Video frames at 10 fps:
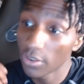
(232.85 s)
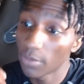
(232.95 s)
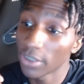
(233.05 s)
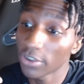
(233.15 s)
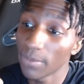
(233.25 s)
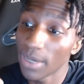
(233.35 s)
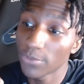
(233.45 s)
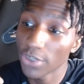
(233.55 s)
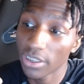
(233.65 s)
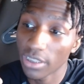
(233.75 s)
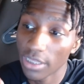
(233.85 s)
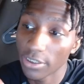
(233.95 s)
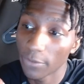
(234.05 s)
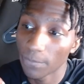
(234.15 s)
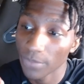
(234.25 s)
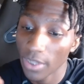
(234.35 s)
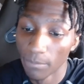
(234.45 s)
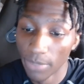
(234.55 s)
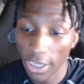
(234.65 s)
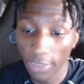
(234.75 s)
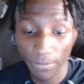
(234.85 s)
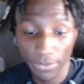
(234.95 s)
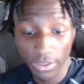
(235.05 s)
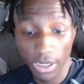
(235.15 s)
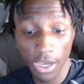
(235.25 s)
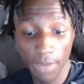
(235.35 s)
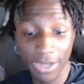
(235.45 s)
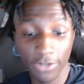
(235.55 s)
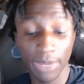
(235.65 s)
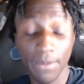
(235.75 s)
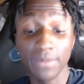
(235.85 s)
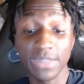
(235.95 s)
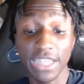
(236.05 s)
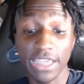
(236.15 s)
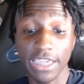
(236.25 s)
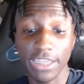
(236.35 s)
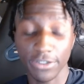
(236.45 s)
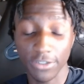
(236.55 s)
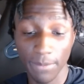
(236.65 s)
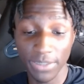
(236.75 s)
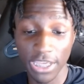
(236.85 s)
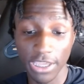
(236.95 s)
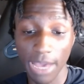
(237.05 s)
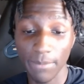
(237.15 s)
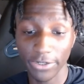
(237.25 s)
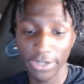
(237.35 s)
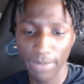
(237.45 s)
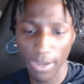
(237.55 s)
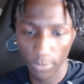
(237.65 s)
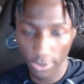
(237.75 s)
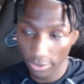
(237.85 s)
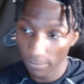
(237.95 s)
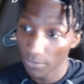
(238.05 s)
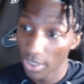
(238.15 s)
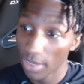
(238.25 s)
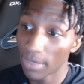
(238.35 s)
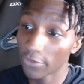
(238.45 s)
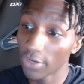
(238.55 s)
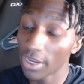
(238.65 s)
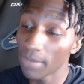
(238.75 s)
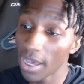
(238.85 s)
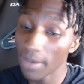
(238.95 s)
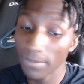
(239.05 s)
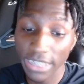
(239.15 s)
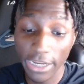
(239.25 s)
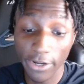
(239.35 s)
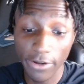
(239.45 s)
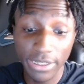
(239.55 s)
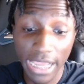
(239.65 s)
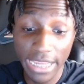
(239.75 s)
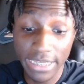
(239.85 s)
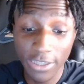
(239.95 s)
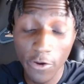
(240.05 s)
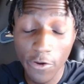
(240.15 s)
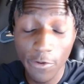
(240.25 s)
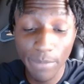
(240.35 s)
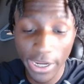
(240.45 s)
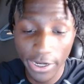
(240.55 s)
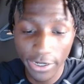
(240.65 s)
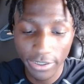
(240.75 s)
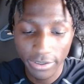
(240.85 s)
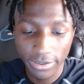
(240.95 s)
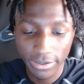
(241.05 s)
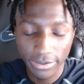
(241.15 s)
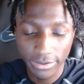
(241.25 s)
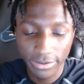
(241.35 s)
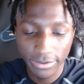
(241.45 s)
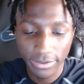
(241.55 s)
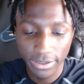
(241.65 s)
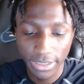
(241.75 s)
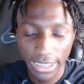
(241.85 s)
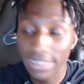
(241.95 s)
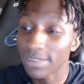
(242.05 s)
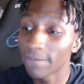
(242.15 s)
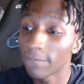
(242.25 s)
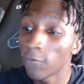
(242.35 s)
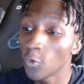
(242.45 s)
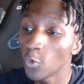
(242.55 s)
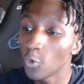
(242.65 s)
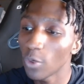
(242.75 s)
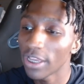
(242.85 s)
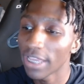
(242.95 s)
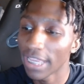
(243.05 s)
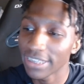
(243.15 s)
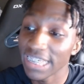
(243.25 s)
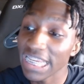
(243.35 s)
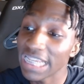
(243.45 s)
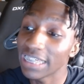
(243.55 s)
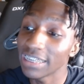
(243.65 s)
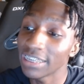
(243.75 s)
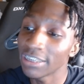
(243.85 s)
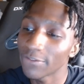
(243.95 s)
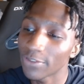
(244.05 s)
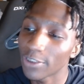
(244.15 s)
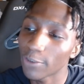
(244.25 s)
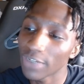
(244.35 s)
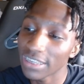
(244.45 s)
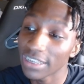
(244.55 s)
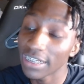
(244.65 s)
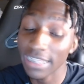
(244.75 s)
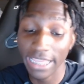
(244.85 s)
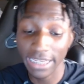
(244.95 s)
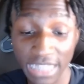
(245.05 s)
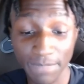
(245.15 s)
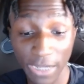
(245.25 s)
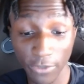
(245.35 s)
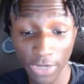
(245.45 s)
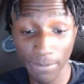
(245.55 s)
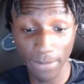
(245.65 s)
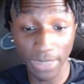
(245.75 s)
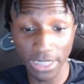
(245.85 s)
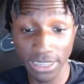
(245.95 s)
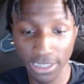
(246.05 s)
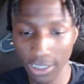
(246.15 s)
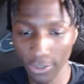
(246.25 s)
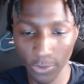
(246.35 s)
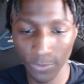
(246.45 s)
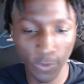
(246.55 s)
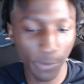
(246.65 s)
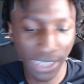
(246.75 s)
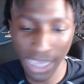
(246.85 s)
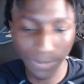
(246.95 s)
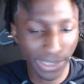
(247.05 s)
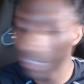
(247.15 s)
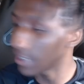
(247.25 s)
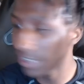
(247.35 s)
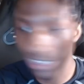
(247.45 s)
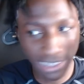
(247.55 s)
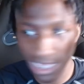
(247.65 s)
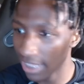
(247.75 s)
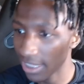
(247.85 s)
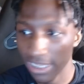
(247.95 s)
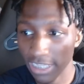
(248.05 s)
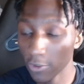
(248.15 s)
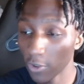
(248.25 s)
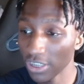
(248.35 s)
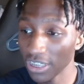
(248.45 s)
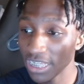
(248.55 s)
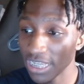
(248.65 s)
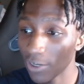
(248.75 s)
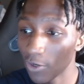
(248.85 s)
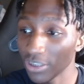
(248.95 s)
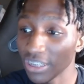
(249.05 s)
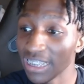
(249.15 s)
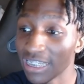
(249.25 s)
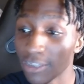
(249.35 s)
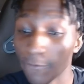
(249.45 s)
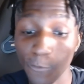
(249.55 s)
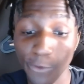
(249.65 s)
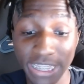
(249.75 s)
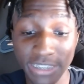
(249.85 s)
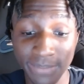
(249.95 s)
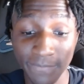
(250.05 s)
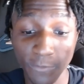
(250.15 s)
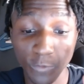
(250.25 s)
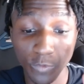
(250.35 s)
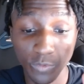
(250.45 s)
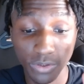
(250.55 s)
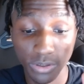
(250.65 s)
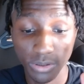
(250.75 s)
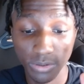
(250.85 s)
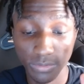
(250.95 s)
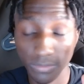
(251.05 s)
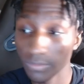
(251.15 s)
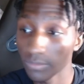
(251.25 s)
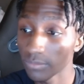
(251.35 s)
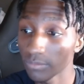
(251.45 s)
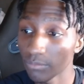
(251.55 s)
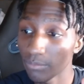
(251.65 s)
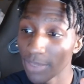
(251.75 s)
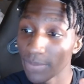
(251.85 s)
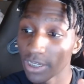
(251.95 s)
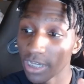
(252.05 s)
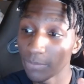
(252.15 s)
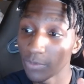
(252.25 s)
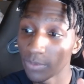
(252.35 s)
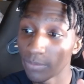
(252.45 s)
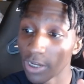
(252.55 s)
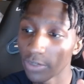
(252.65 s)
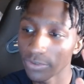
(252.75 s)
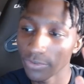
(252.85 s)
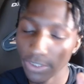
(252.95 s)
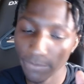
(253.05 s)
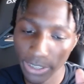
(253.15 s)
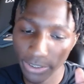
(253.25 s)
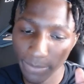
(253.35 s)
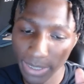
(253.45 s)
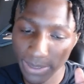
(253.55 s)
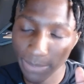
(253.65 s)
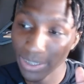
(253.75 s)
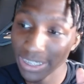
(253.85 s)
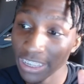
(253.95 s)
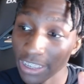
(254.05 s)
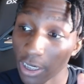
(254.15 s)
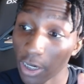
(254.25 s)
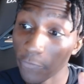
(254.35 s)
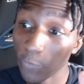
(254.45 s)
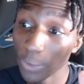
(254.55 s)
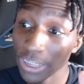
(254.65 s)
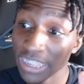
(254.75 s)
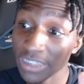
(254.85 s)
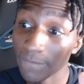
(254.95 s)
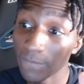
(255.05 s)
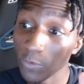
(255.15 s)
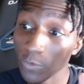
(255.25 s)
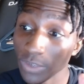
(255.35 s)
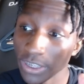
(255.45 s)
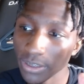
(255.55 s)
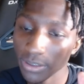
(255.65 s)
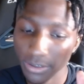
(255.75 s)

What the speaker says: My grandma drank a lot, though. But my grandma's a dick eater, so I'm going to tell you how my grandma work. My grandma need her a nice cold beer and some food, and she good for the rest of the day. my grandma. That's it. Y'all thought it was going to be complicated. It's not. That's all she need. All she need is a 40 and some food. Maybe a couple. Bro, you give my grandma some money, a 40 and some food, nigga?